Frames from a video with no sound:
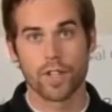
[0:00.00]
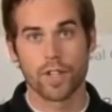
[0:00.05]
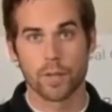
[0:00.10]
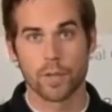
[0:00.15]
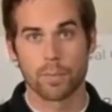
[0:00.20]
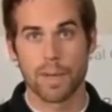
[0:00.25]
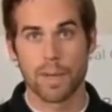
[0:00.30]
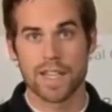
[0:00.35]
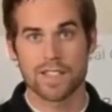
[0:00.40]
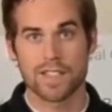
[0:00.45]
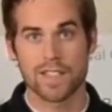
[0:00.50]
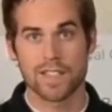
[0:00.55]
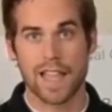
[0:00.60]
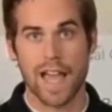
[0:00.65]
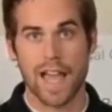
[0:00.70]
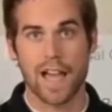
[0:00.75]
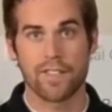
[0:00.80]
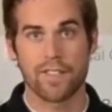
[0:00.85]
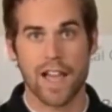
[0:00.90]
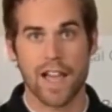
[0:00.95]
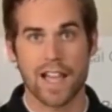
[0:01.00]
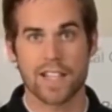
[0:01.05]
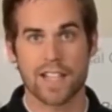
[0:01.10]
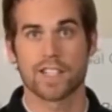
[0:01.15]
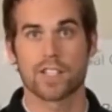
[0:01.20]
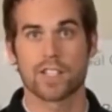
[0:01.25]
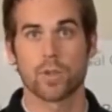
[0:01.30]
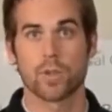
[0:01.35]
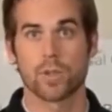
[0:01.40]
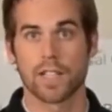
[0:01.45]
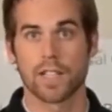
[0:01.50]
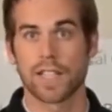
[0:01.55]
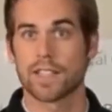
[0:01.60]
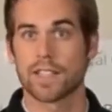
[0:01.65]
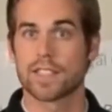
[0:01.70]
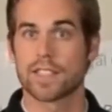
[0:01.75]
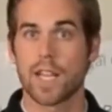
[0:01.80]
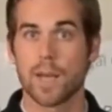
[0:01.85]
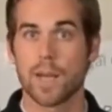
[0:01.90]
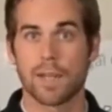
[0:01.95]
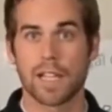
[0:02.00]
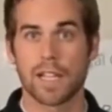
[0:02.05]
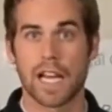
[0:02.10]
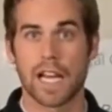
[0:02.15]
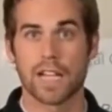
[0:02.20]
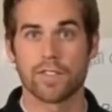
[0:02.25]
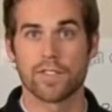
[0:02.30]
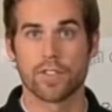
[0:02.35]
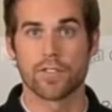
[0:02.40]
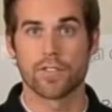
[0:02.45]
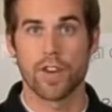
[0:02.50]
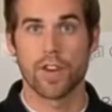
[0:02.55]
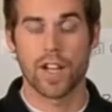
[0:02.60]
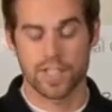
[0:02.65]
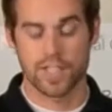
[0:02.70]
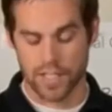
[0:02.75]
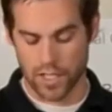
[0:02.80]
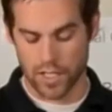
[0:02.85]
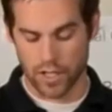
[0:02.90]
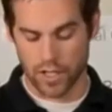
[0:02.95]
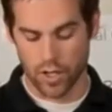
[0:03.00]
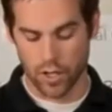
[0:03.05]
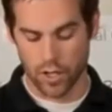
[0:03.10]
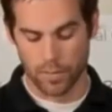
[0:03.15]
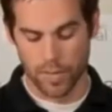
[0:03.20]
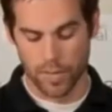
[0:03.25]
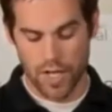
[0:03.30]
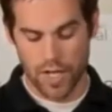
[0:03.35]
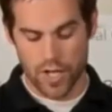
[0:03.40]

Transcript: You basically have access to it like it's coming out of your faucet at home.